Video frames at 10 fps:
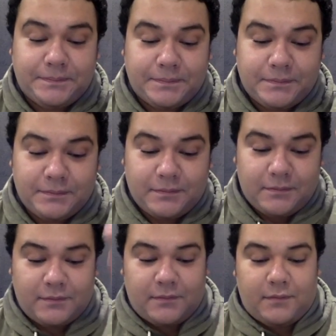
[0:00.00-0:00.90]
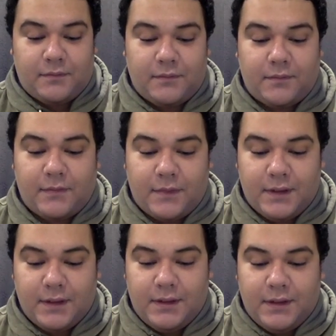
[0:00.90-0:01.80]

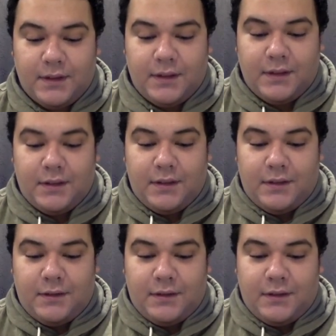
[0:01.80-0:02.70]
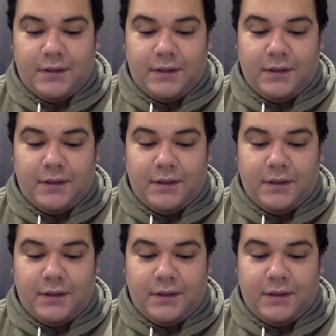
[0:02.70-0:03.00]
(silence)